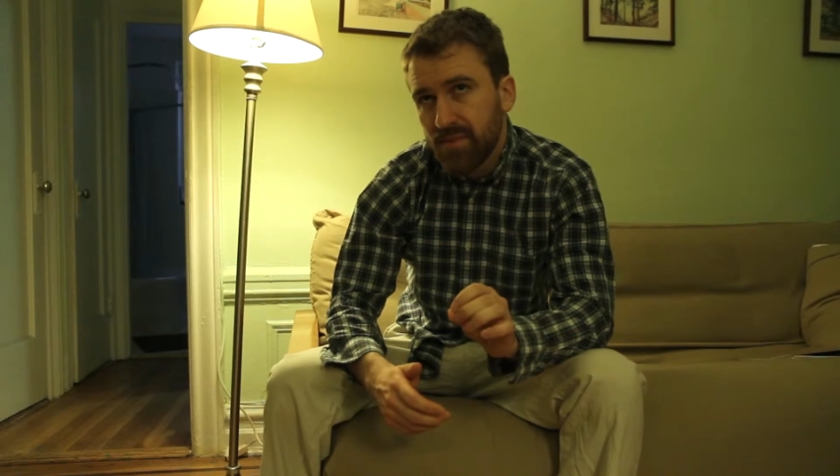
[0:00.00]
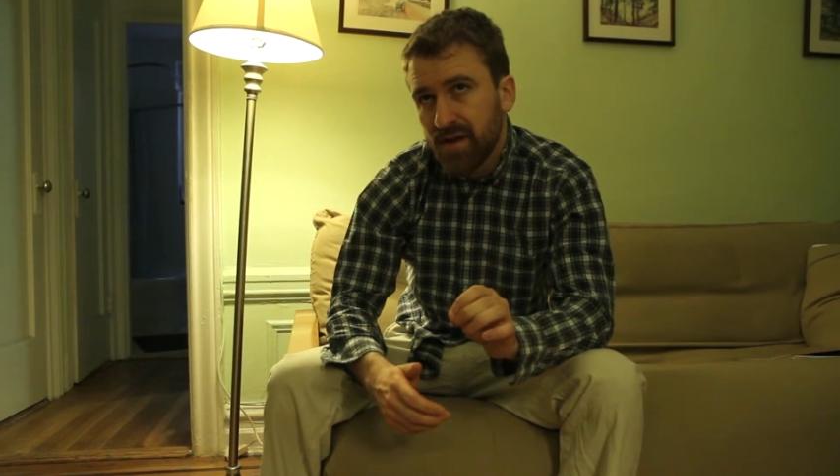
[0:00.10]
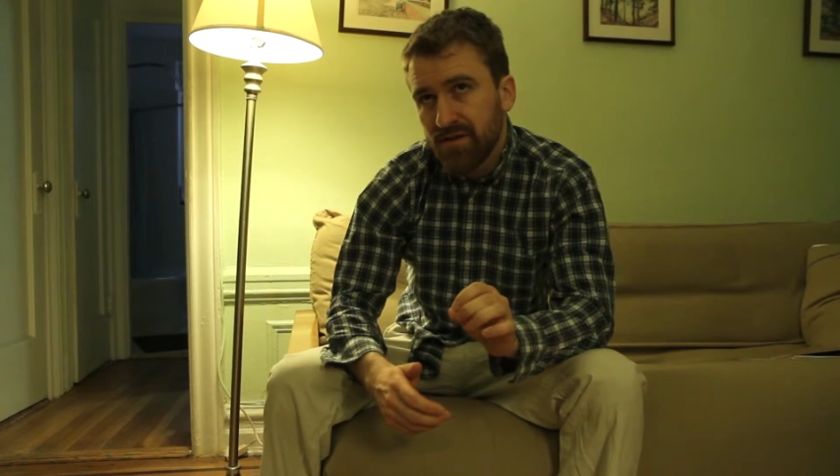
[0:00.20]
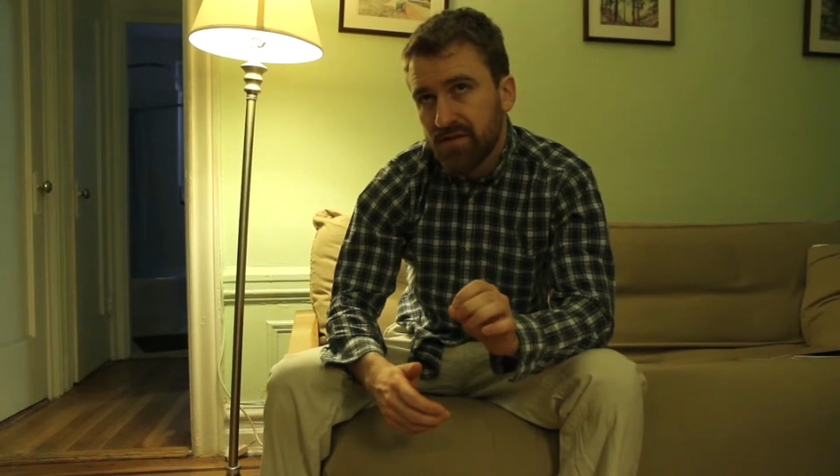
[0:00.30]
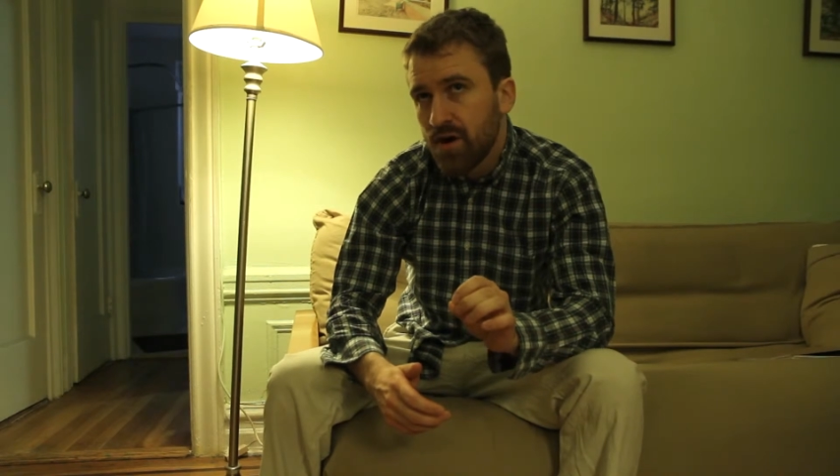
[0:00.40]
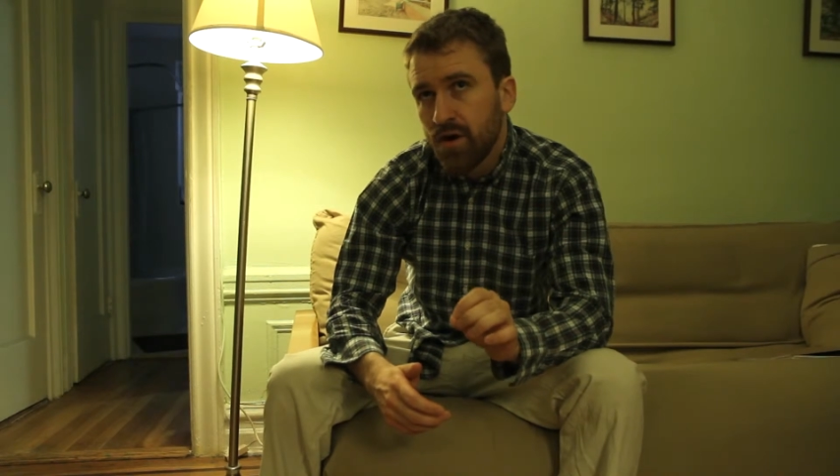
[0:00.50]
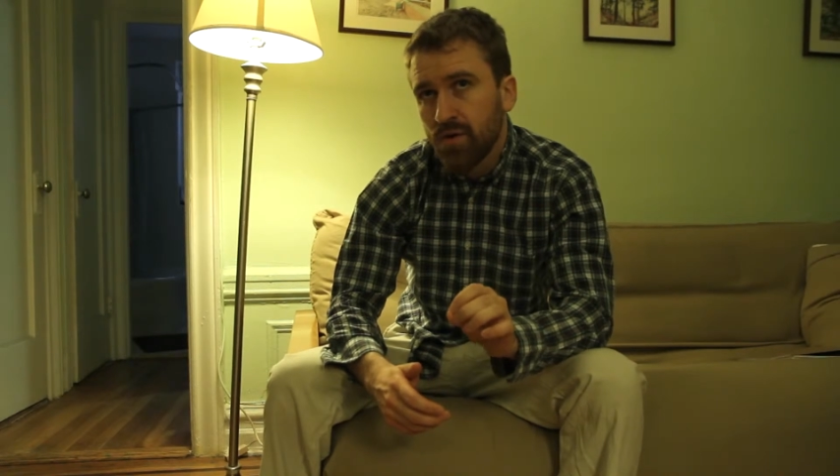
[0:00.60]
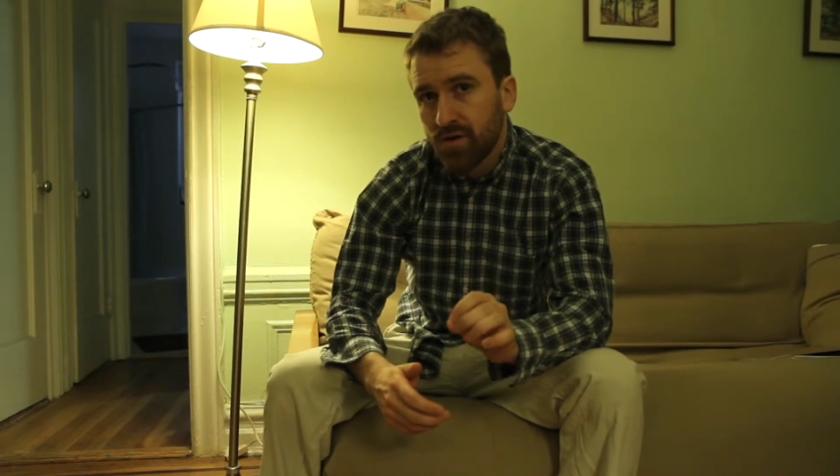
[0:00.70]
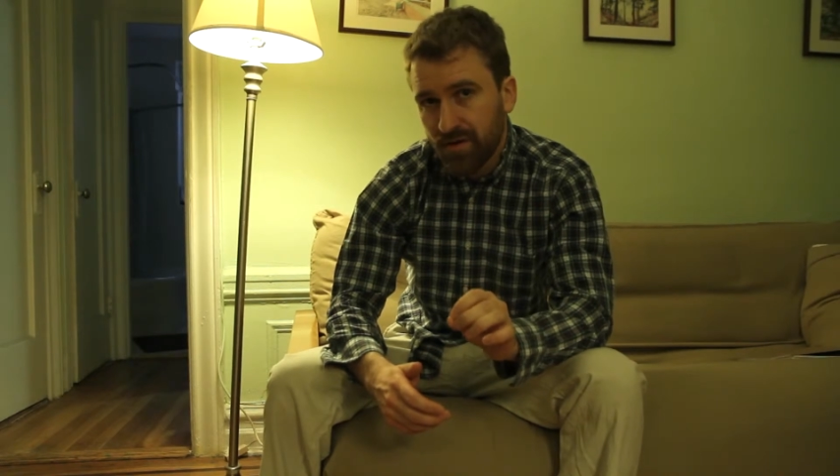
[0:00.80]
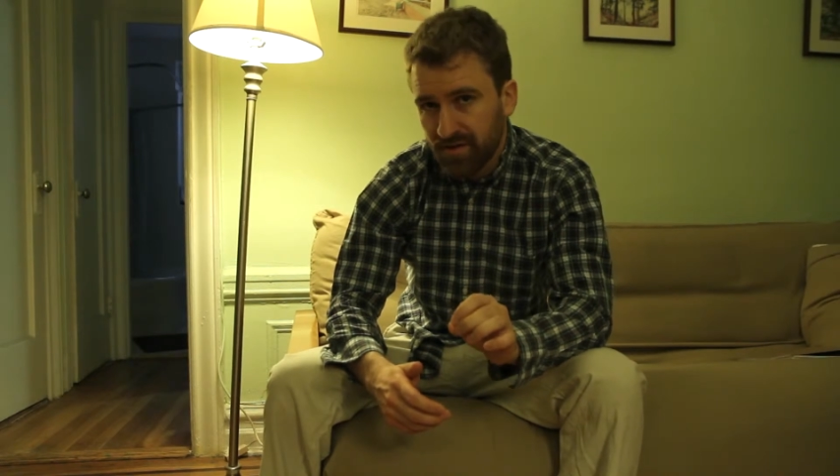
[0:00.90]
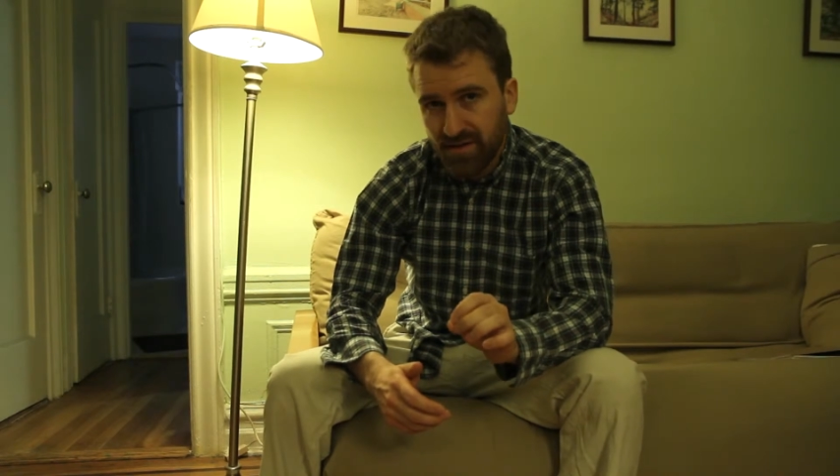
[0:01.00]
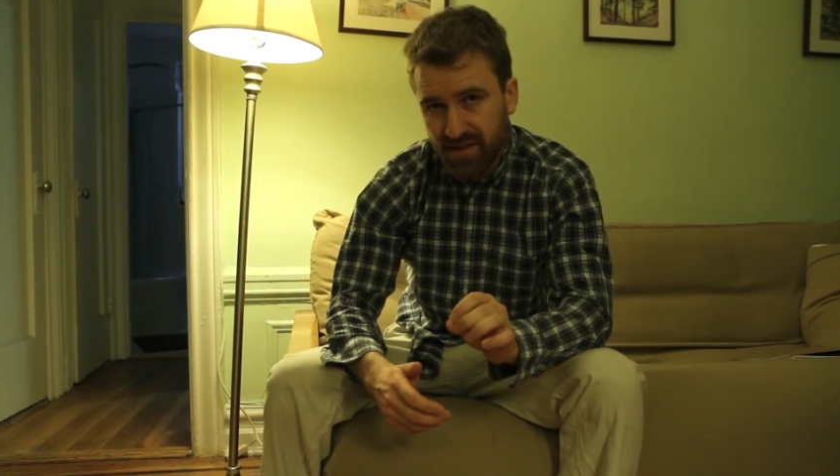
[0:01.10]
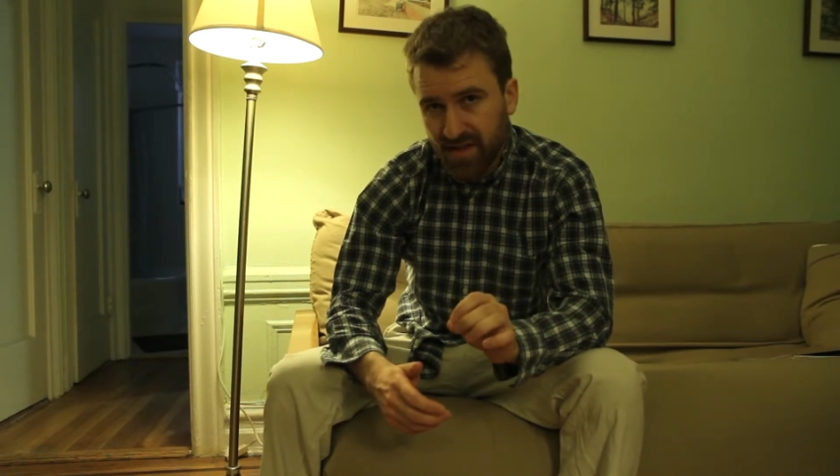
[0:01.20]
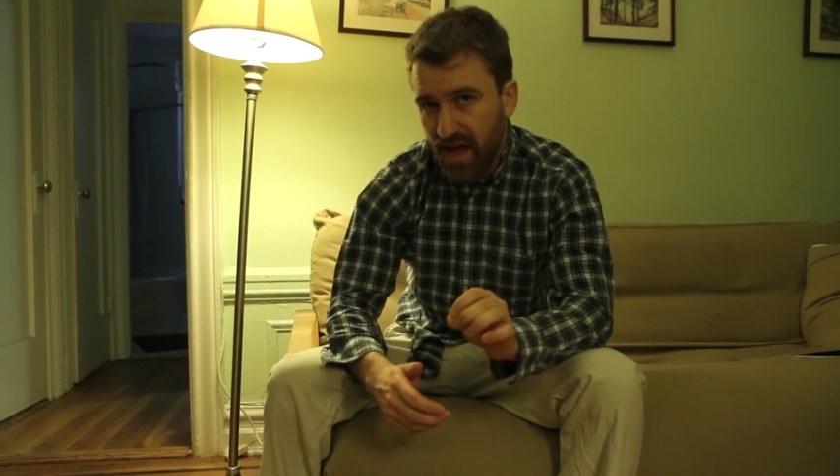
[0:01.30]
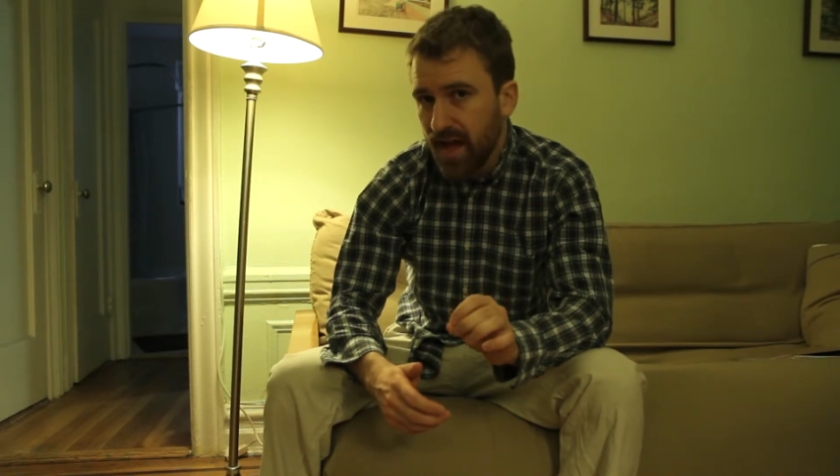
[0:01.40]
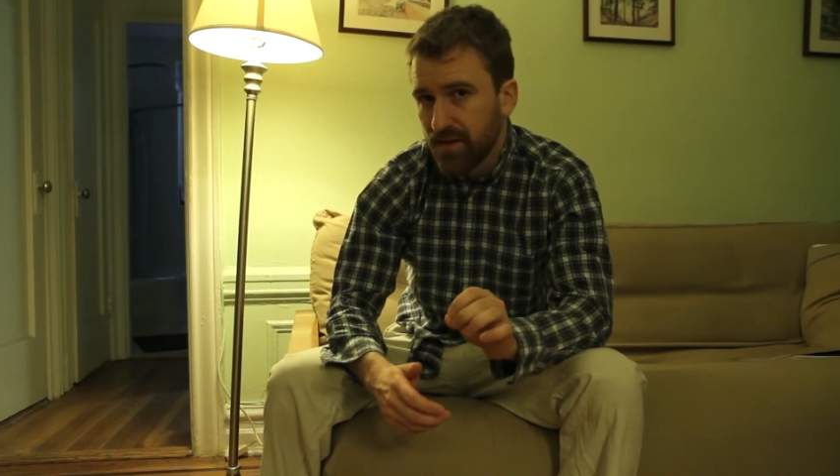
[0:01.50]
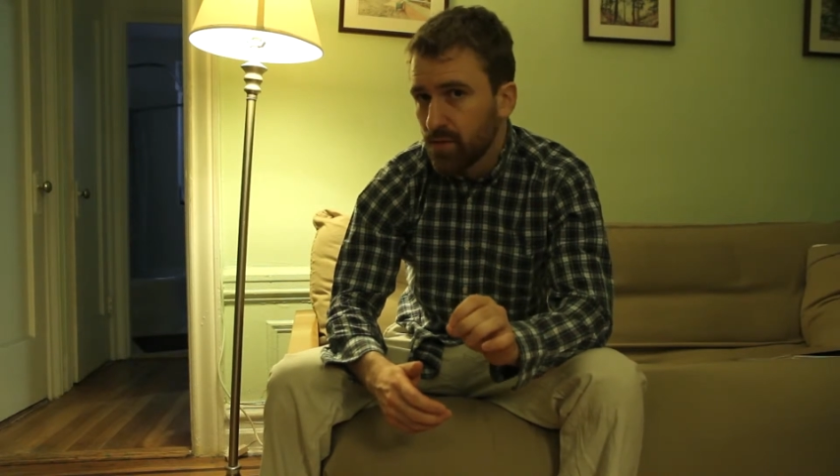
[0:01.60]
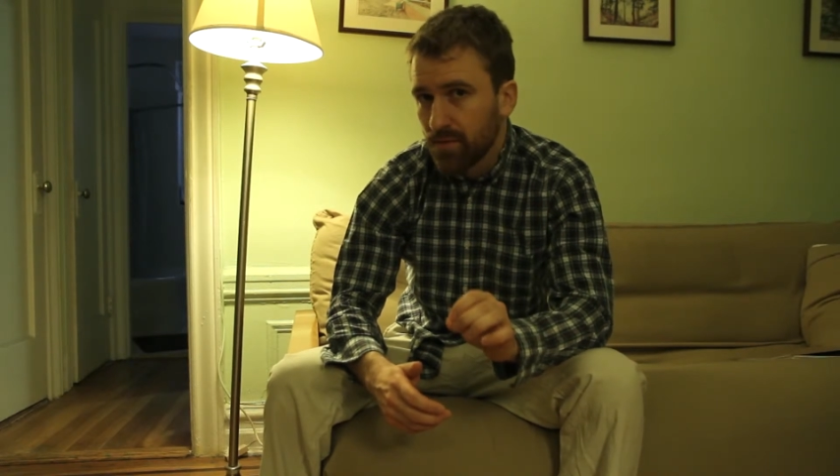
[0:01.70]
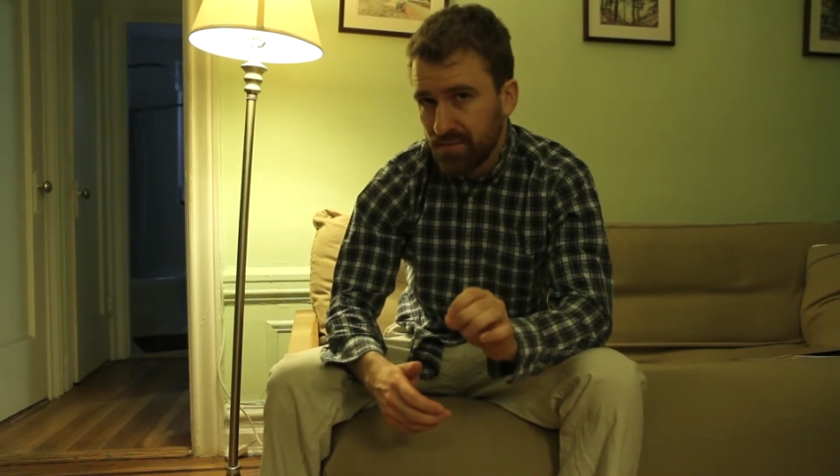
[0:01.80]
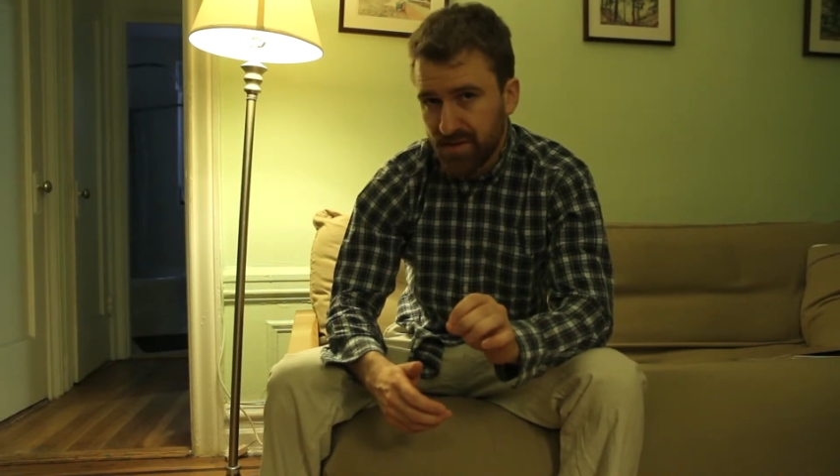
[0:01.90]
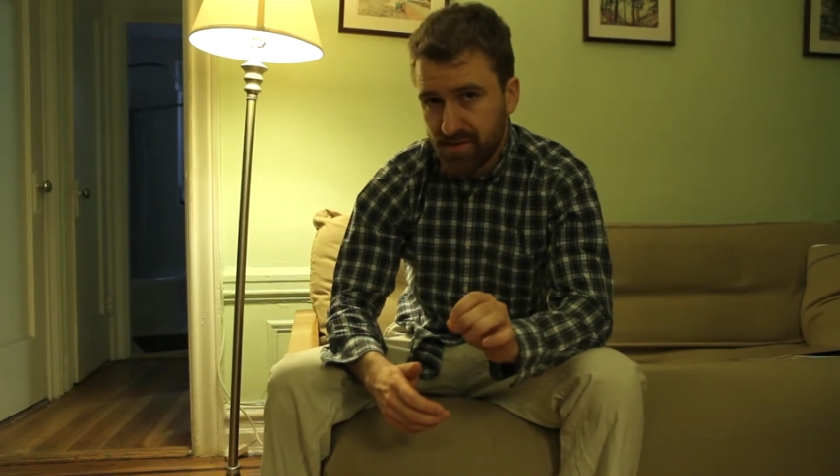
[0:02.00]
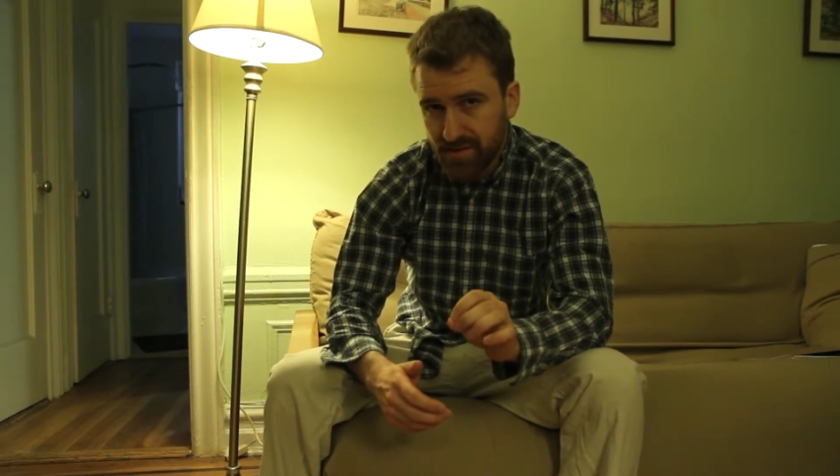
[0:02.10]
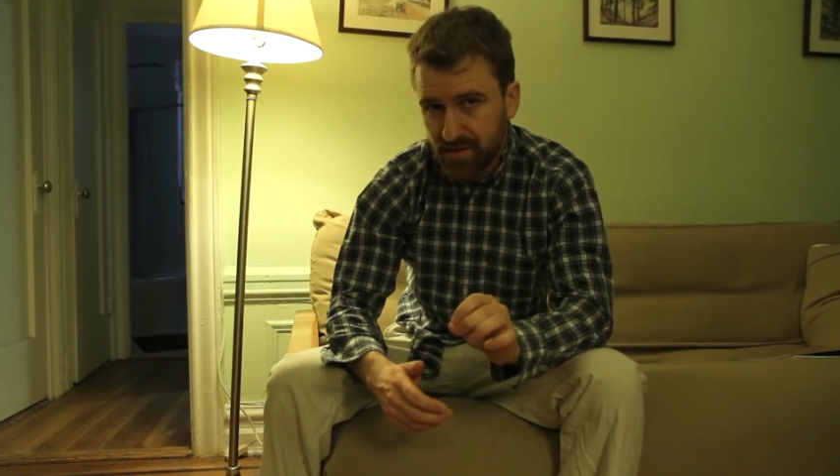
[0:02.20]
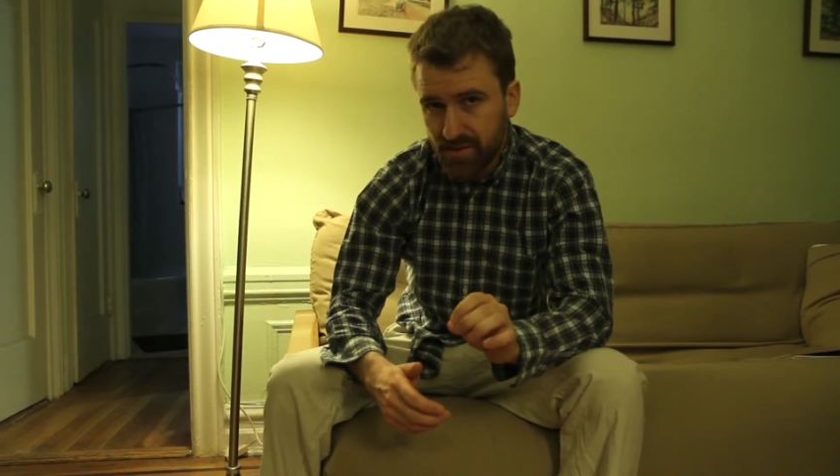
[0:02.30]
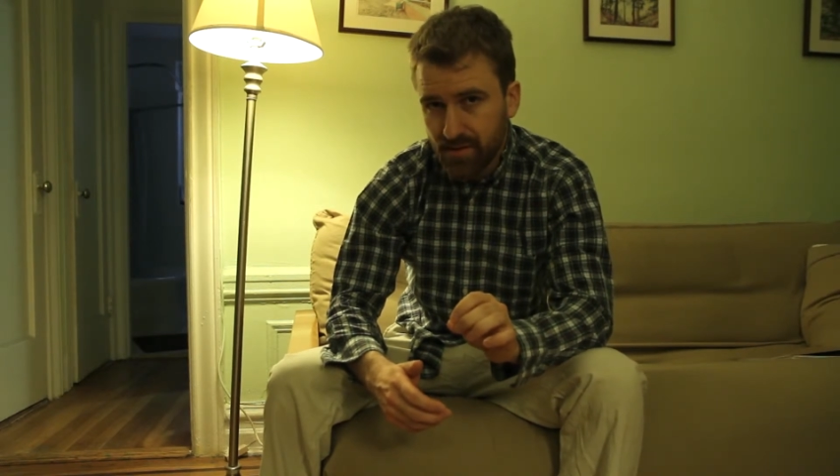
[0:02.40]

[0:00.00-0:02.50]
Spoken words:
by no earthly cat or beast.